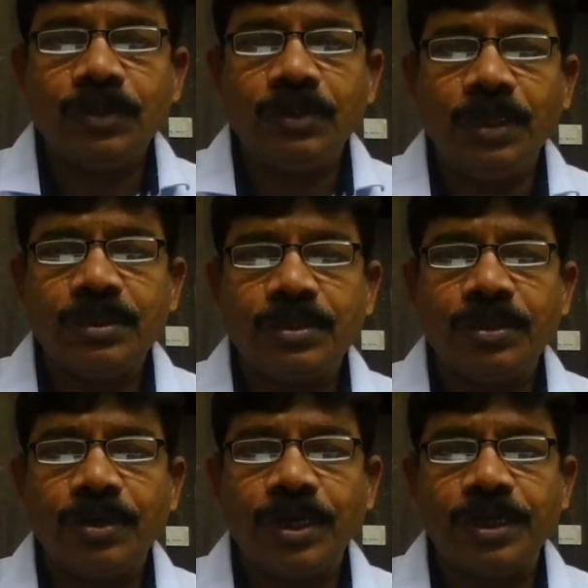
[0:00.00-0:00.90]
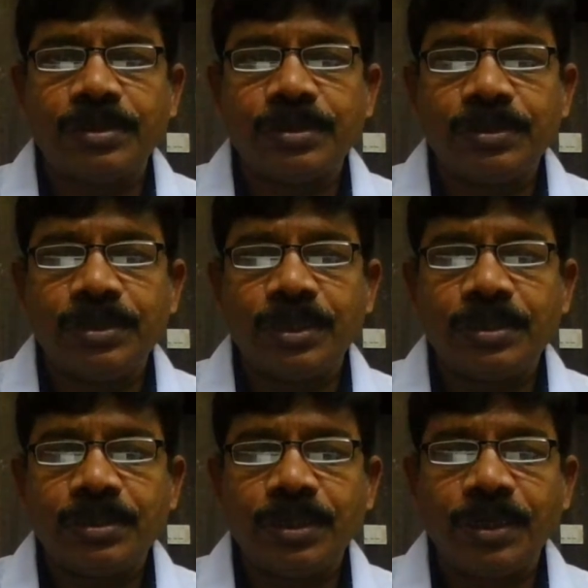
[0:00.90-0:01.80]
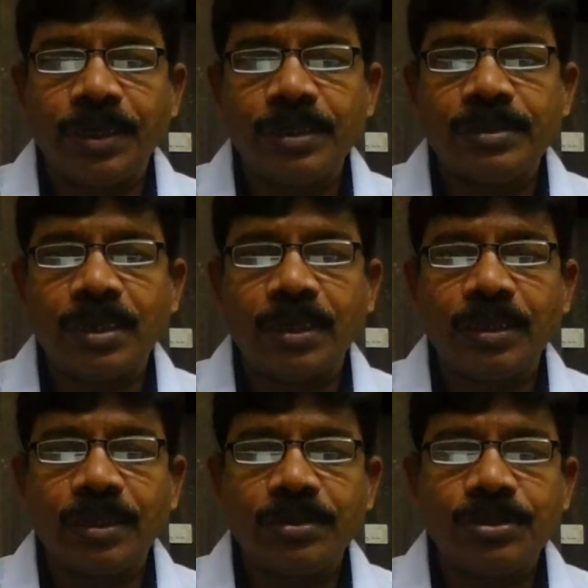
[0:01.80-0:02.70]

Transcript: Next, rates. GST rates are there.